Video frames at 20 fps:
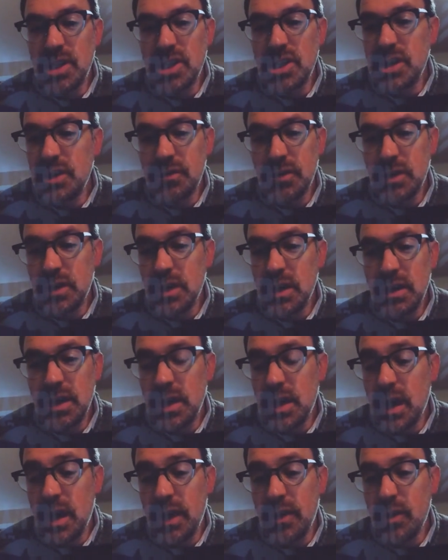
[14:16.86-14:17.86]
much differently
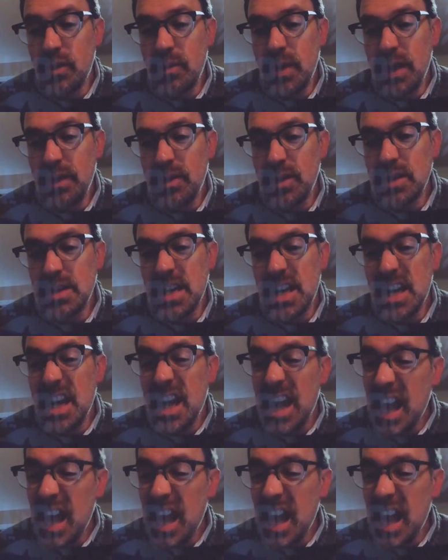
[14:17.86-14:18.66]
than other methods.